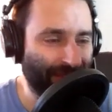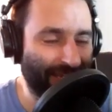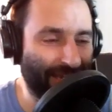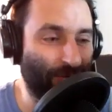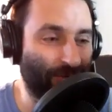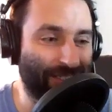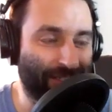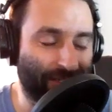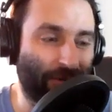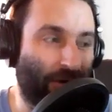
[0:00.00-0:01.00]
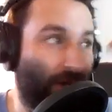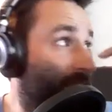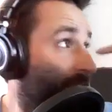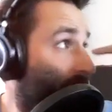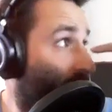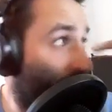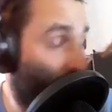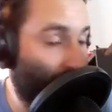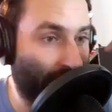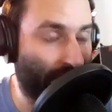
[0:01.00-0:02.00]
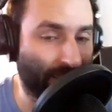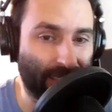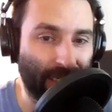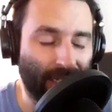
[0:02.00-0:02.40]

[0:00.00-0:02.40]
it was so hard to deal with, and